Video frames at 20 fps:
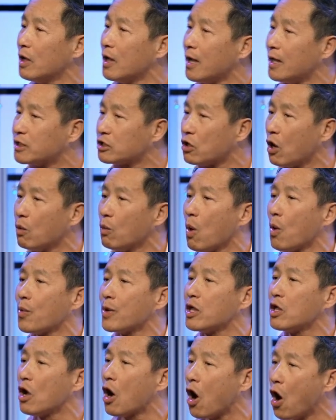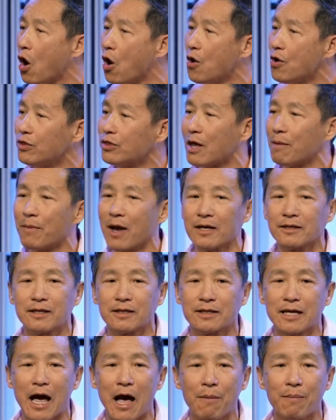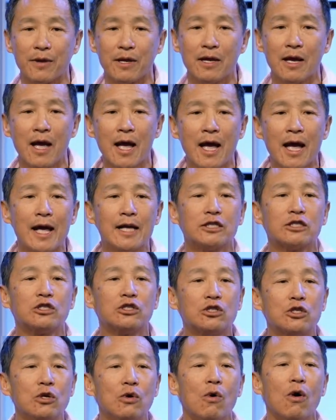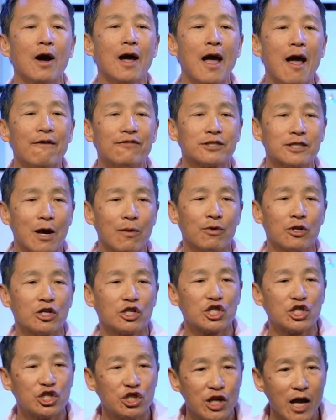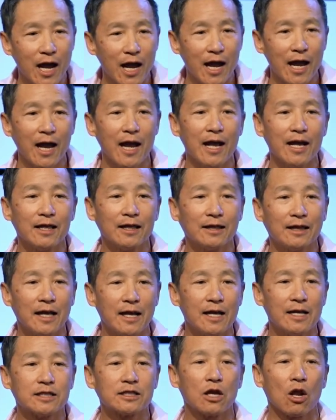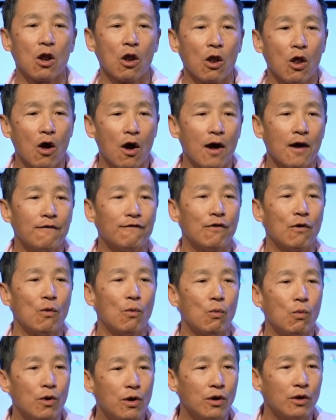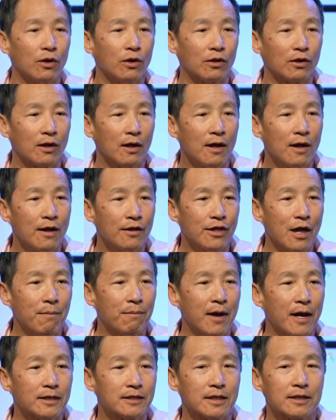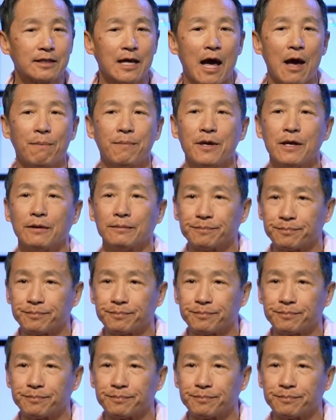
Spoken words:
it's not what we own that makes us happy. It's, do I have someone to share this life with that makes us happy?